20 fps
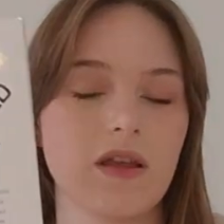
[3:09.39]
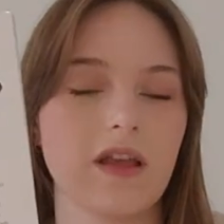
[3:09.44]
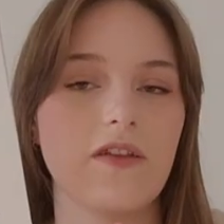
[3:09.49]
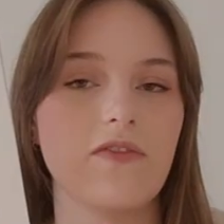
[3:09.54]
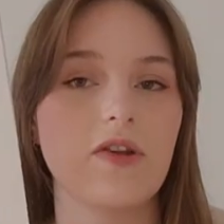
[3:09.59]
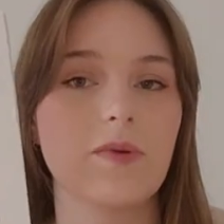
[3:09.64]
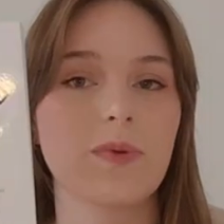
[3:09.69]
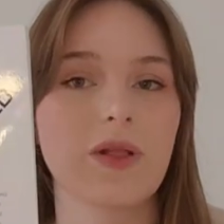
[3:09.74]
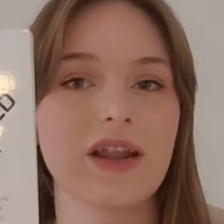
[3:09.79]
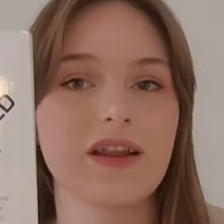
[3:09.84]

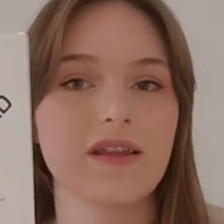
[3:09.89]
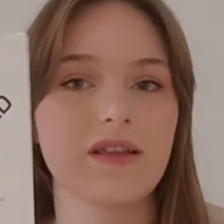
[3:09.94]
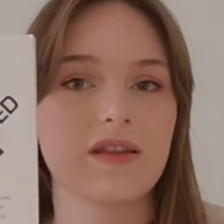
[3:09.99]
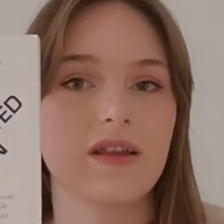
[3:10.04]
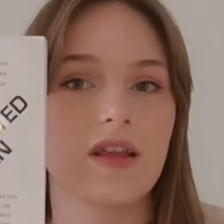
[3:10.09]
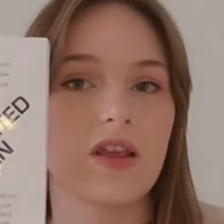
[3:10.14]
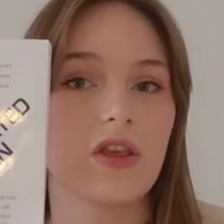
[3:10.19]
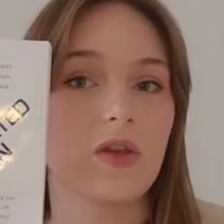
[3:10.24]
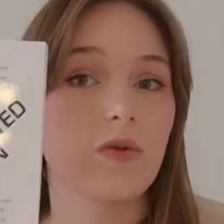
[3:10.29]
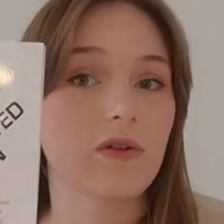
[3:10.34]
If you're planning to
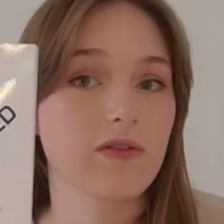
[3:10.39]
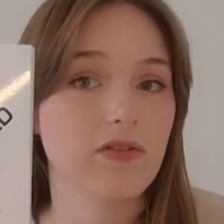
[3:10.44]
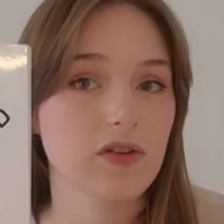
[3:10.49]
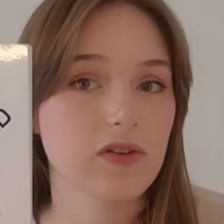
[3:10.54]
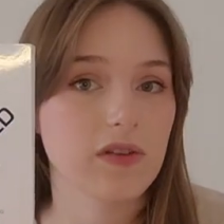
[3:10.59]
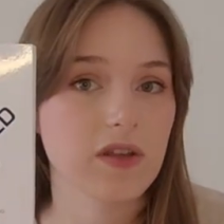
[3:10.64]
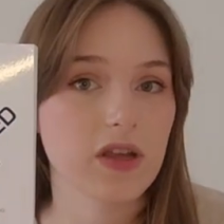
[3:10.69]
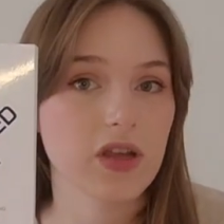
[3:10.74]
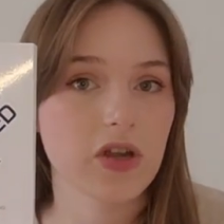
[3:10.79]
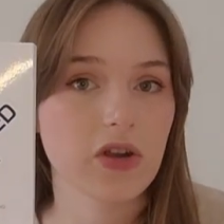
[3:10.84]
take
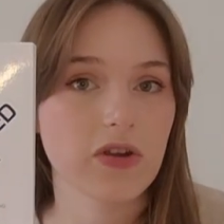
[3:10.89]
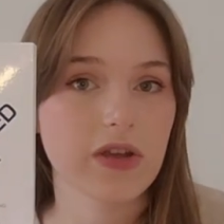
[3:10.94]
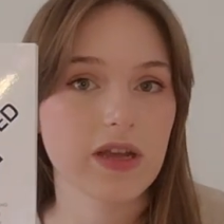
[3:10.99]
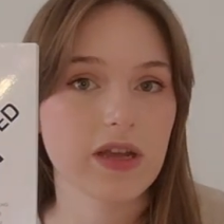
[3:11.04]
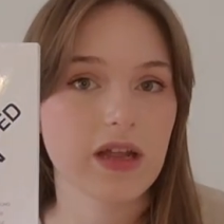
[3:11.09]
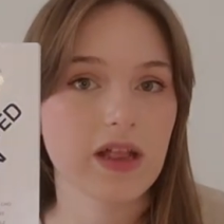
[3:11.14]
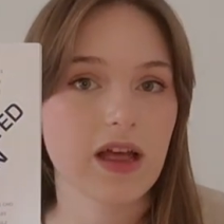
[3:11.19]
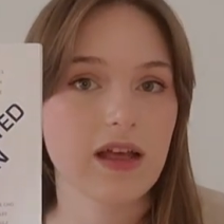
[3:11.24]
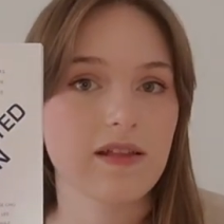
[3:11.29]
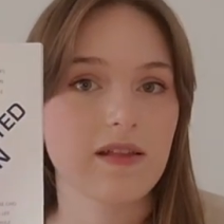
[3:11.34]
university
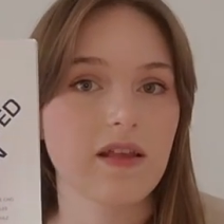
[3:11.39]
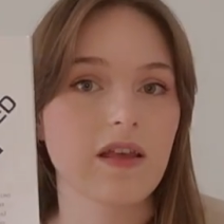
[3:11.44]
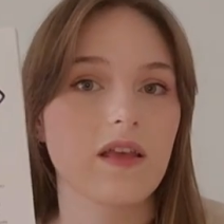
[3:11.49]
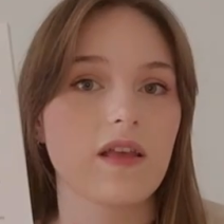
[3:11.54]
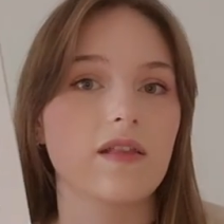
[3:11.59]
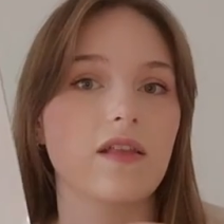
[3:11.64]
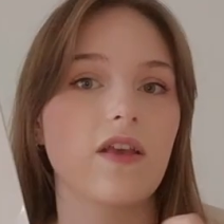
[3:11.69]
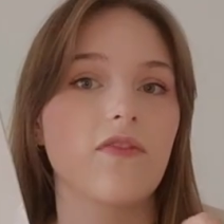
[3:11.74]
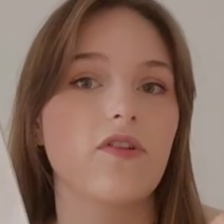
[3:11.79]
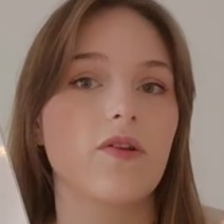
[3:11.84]
Korean
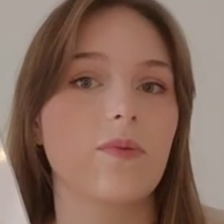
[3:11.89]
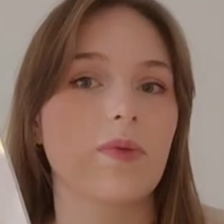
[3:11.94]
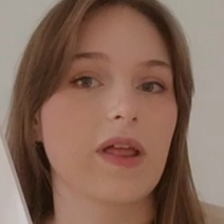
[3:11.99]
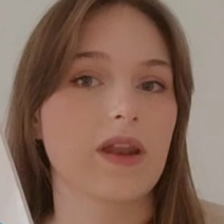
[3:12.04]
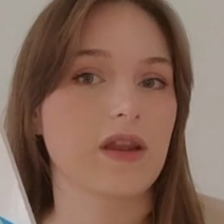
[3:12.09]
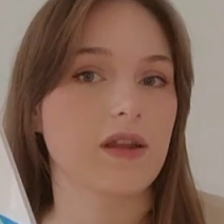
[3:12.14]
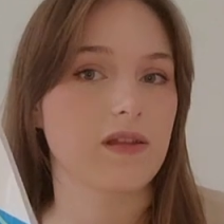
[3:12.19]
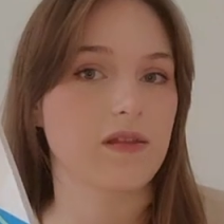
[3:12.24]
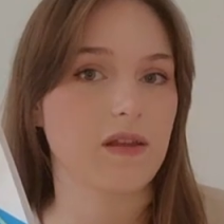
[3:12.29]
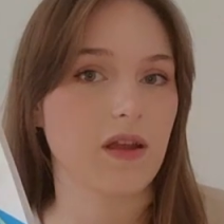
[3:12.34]
classes, if you're
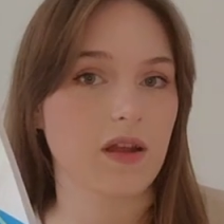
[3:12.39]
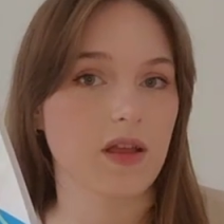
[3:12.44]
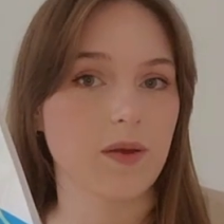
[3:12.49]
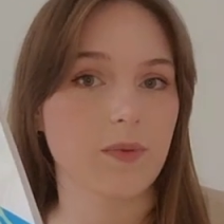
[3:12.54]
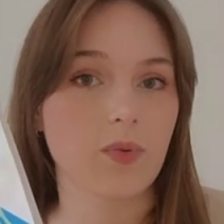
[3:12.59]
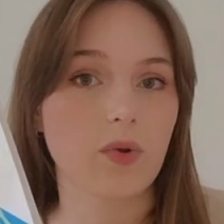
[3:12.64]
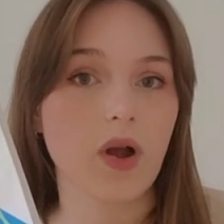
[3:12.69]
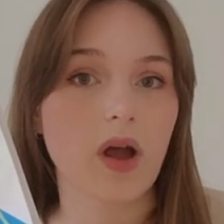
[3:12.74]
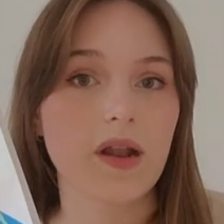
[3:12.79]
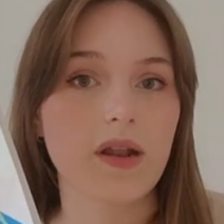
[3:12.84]
planning to study
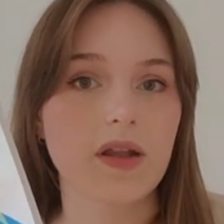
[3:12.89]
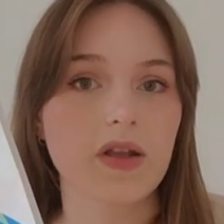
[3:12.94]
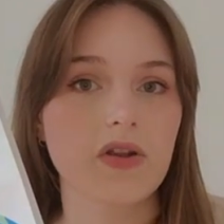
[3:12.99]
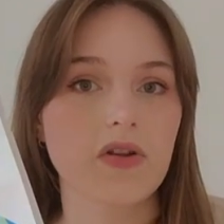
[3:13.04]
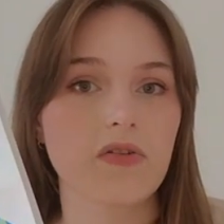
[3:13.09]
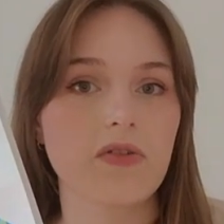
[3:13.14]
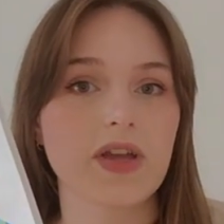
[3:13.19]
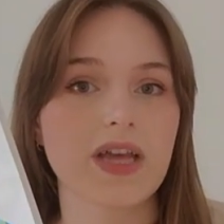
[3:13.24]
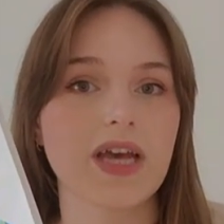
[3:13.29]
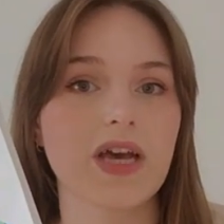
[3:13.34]
abroad in
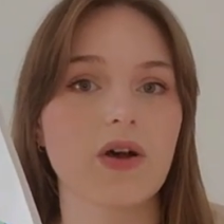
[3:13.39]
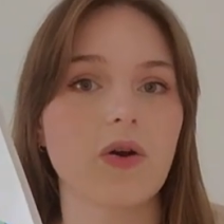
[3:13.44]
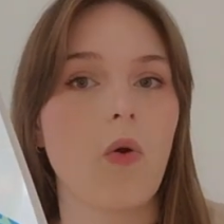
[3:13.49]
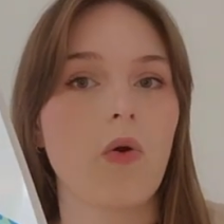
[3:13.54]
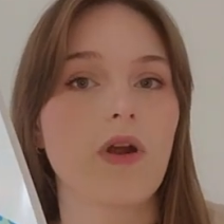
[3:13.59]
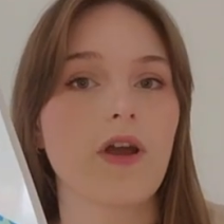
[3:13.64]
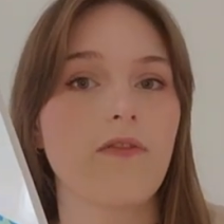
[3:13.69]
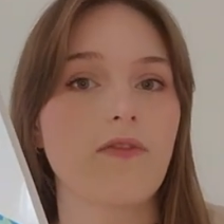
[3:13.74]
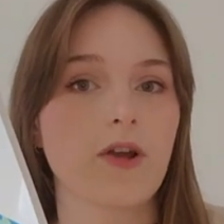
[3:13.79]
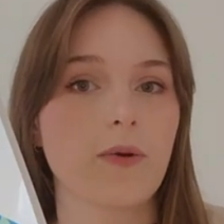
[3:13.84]
Korea,
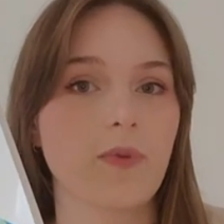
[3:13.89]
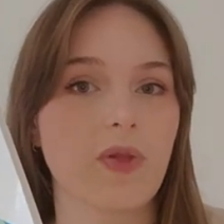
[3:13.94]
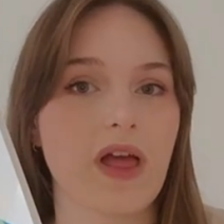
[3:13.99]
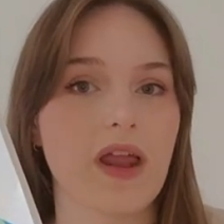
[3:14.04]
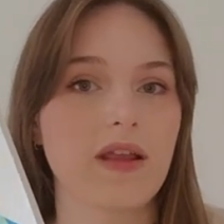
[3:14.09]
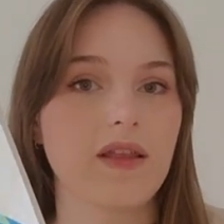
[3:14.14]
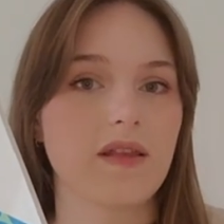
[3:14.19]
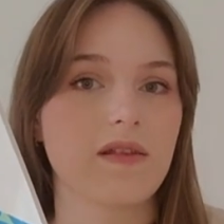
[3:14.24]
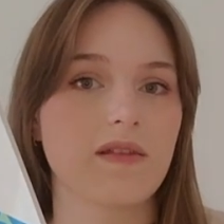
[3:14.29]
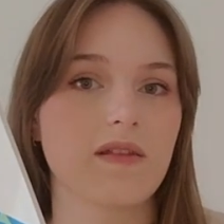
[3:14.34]
or if you're
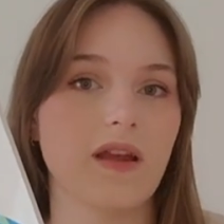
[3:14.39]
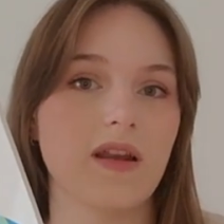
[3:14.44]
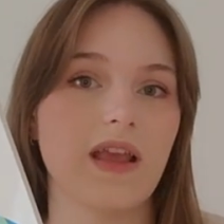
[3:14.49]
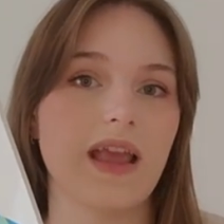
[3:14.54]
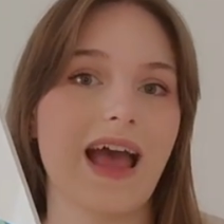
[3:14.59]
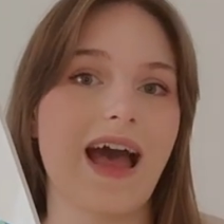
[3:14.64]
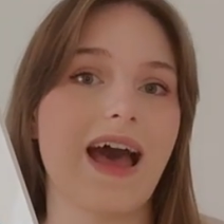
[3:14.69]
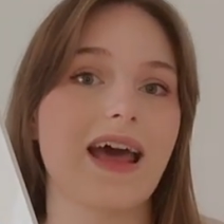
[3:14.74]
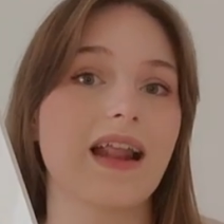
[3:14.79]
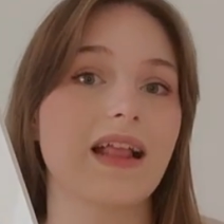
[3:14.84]
planning to
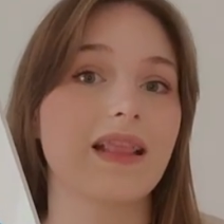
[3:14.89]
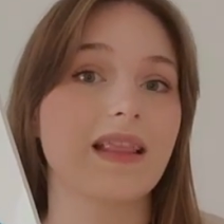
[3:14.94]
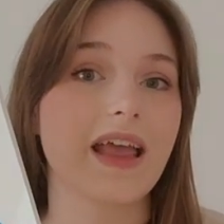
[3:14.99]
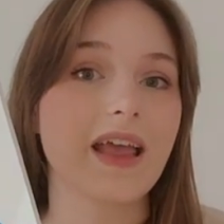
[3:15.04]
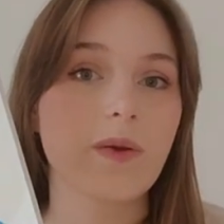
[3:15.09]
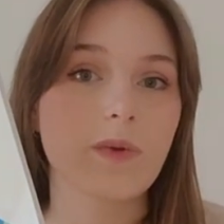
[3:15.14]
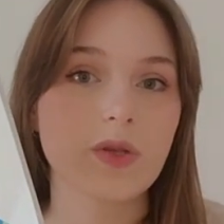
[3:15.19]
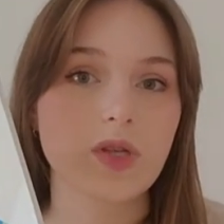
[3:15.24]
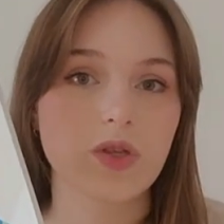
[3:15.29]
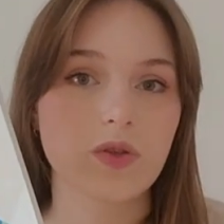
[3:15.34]
study at a
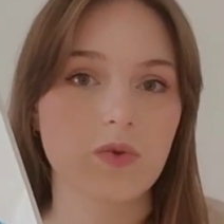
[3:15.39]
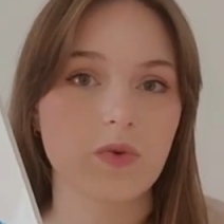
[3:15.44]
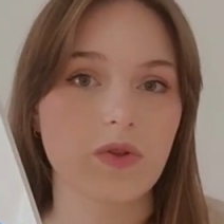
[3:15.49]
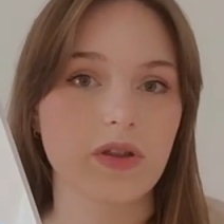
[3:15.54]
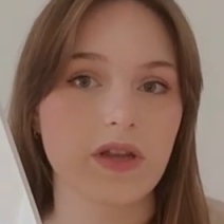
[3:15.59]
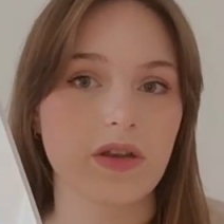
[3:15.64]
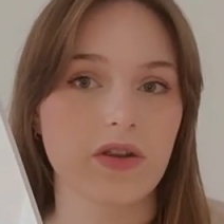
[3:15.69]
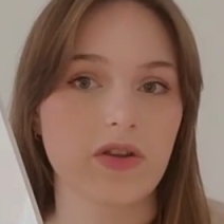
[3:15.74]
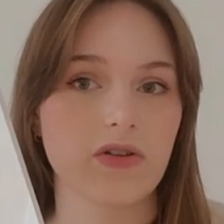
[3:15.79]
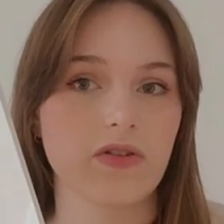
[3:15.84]
language
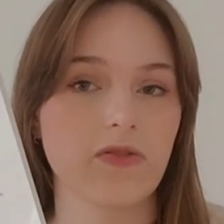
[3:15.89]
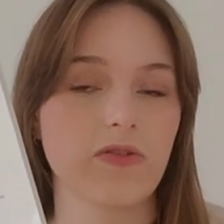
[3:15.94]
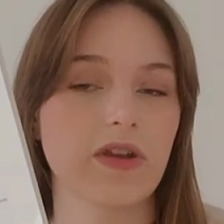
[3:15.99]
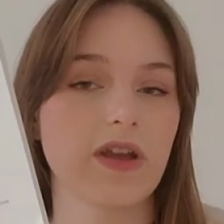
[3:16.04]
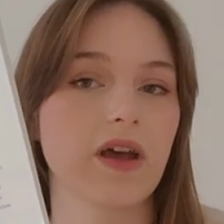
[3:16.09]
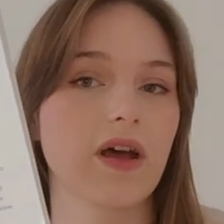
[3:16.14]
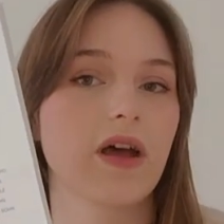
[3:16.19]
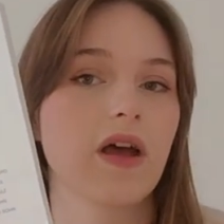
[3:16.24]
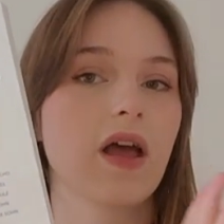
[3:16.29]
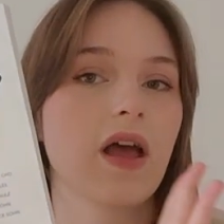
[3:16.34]
school in
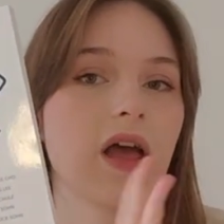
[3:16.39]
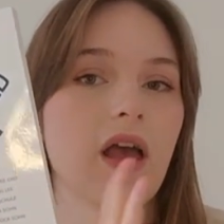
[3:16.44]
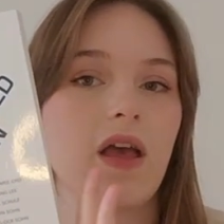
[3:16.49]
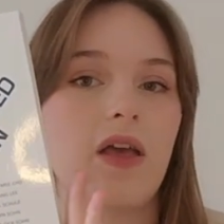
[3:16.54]
Korea,